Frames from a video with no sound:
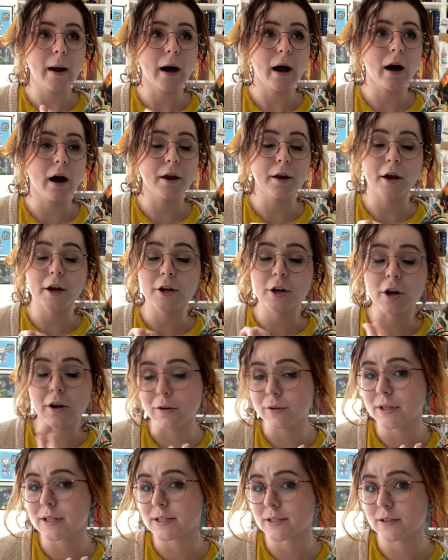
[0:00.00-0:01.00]
And I know
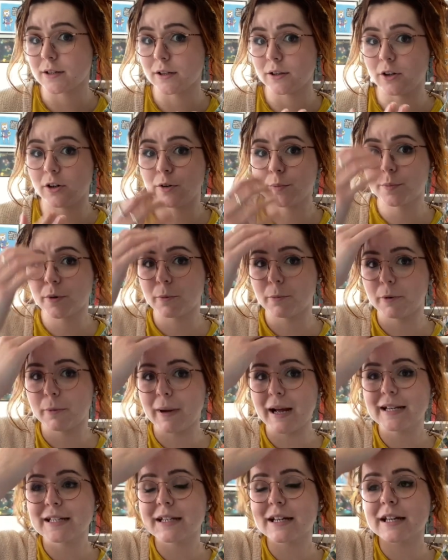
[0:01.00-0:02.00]
there's a lot of
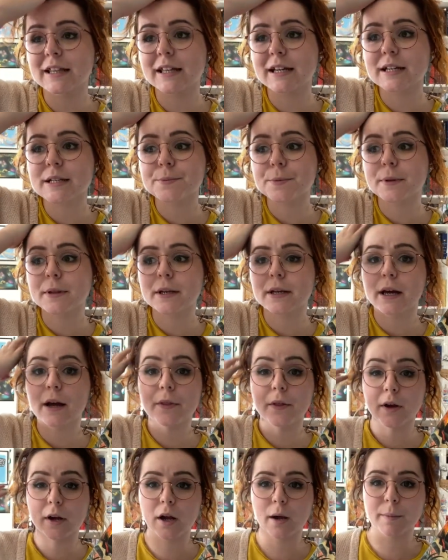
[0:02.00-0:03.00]
problematic things with it now
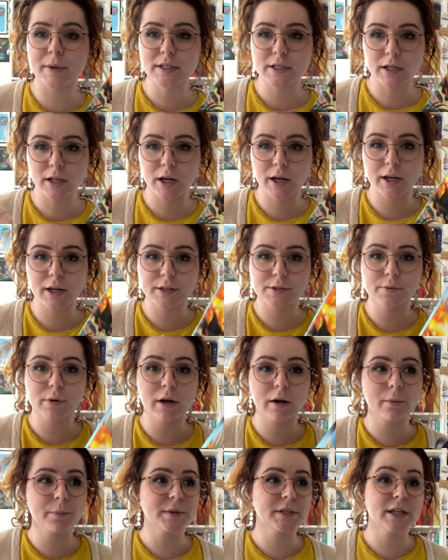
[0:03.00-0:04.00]
that are coming to light as
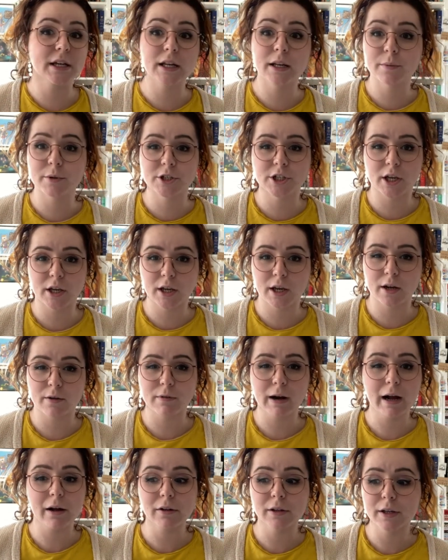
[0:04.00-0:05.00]
well, particularly with J.K.
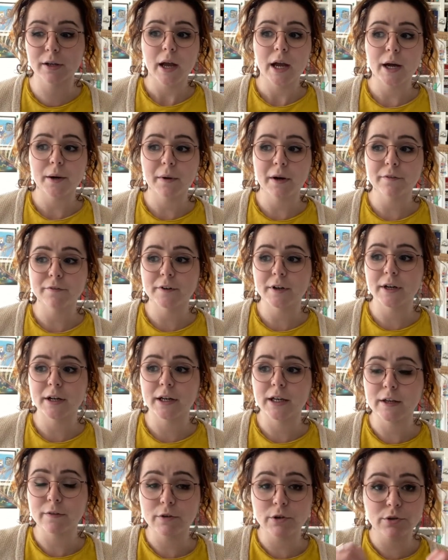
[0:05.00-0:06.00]
Rowling. However,
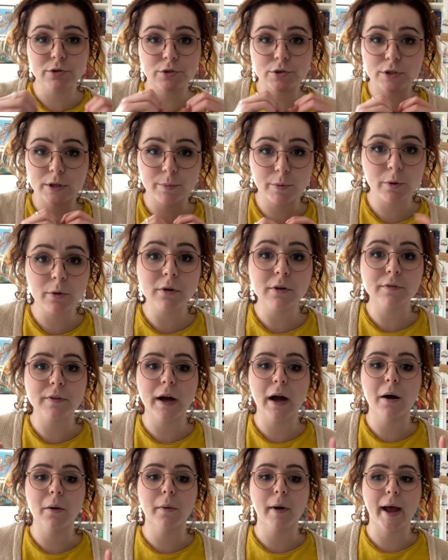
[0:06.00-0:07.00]
if you strip all of
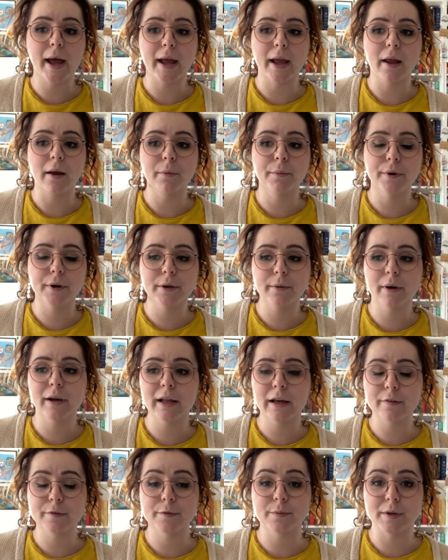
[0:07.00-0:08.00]
that away, what you are
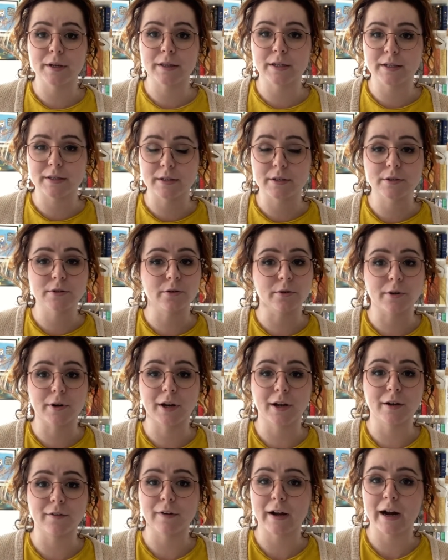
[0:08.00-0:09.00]
left with is the
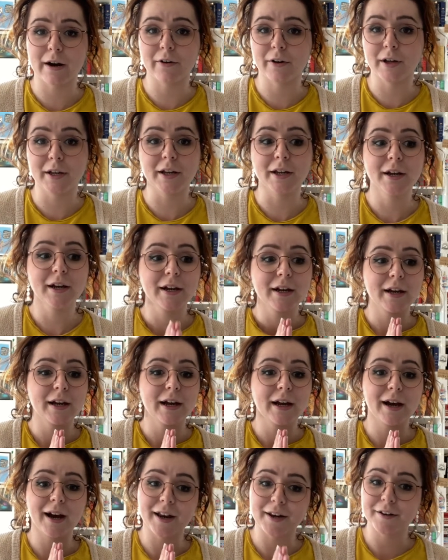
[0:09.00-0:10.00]
story of Harry
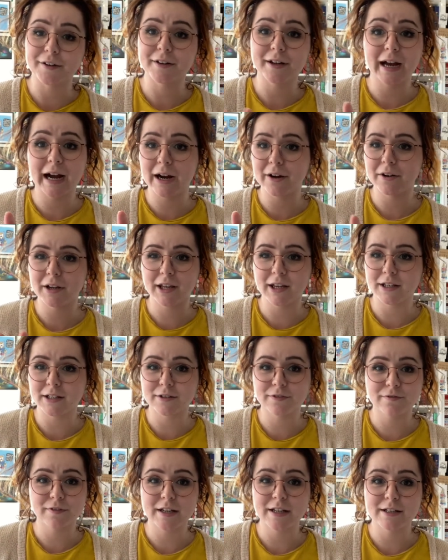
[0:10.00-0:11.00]
and how he
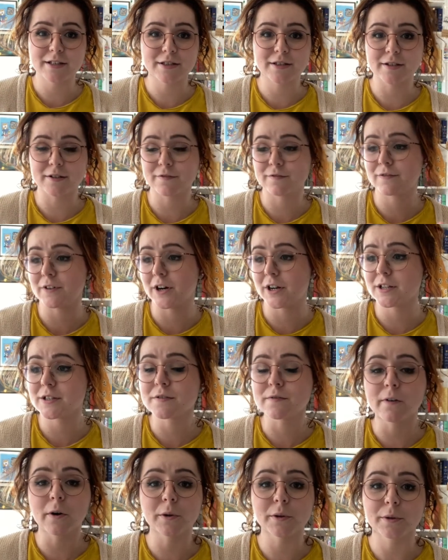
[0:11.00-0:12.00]
defeats and fights
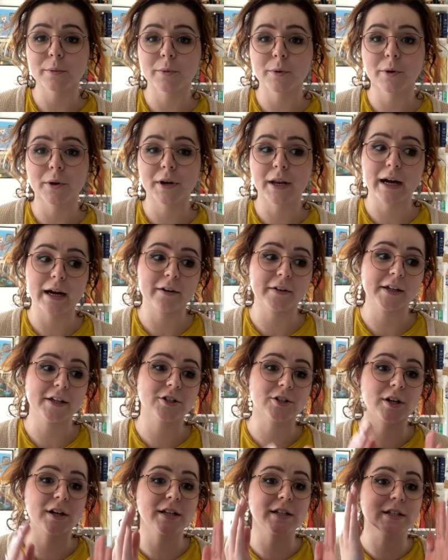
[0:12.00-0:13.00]
Voldemort and how he
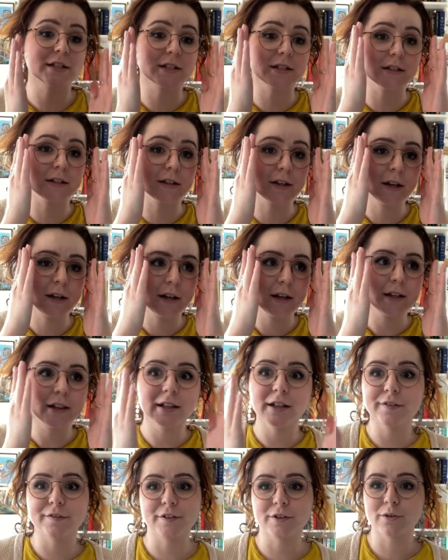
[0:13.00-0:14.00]
tries to
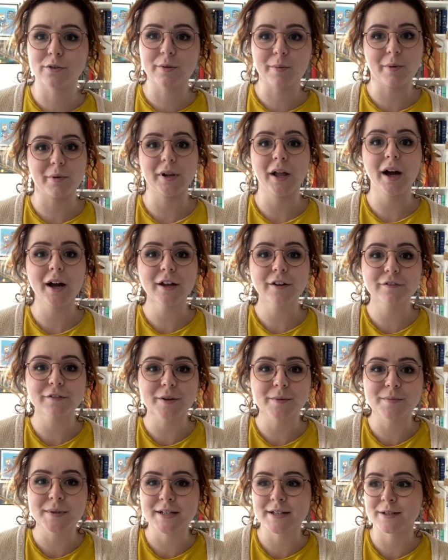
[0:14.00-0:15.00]
live a normal life
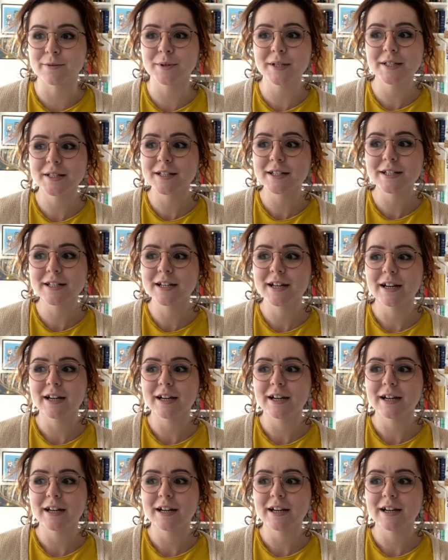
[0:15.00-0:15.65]
and be a wizard.